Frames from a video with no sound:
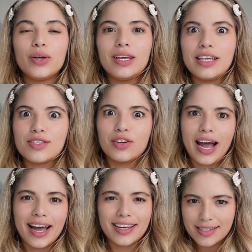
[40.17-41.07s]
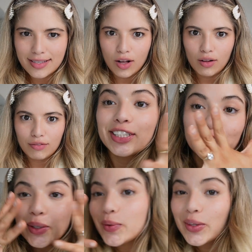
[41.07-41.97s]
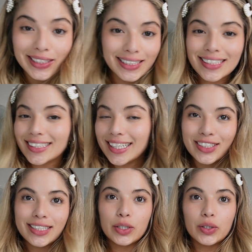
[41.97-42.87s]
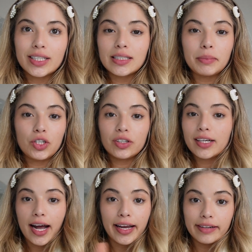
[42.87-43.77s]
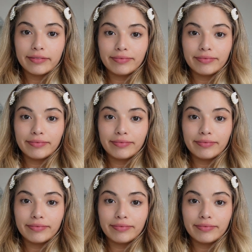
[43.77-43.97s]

is your highest self. So this is essentially going to be your guide,